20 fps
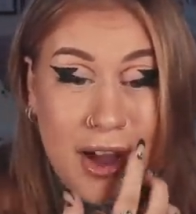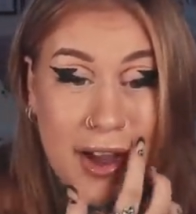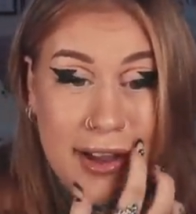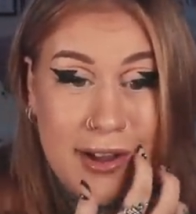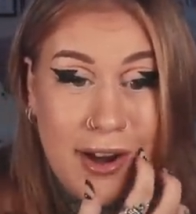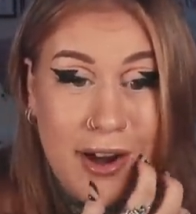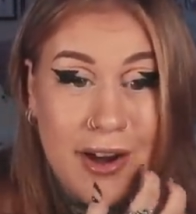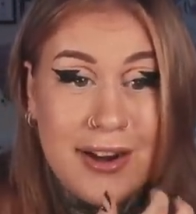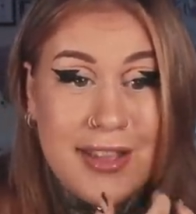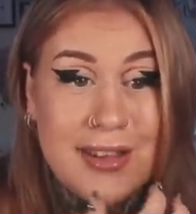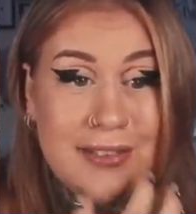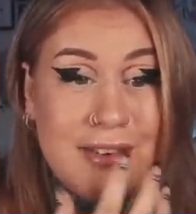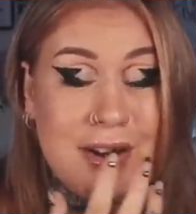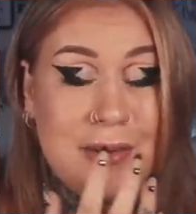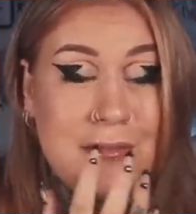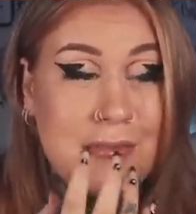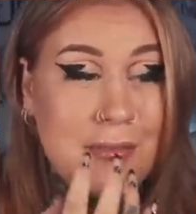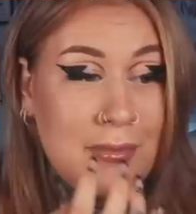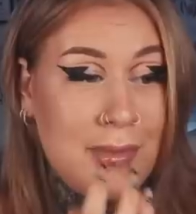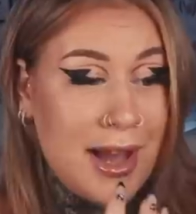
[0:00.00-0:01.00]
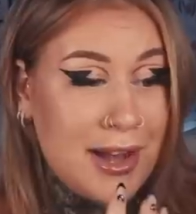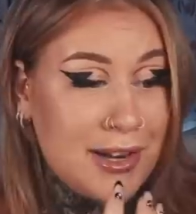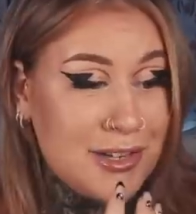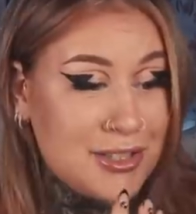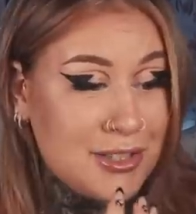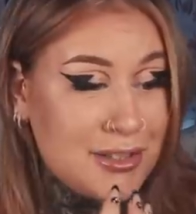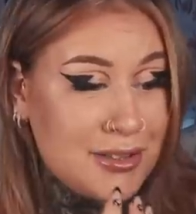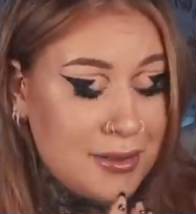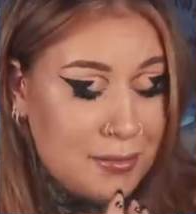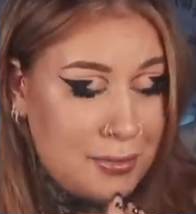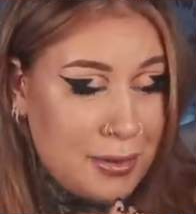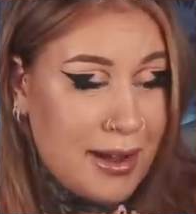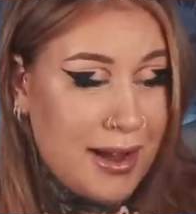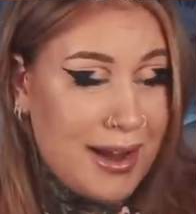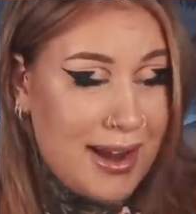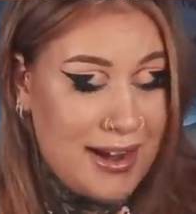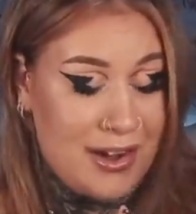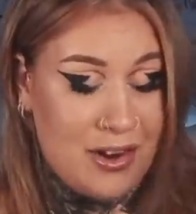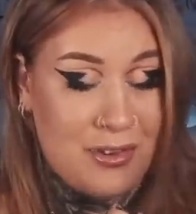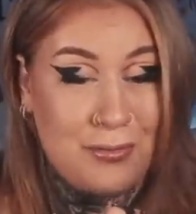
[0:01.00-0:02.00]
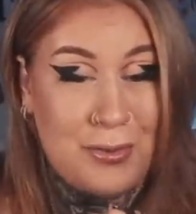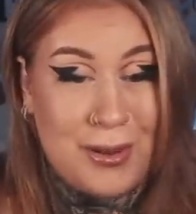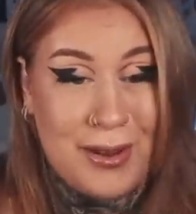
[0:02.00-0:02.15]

I can't even imagine the pain of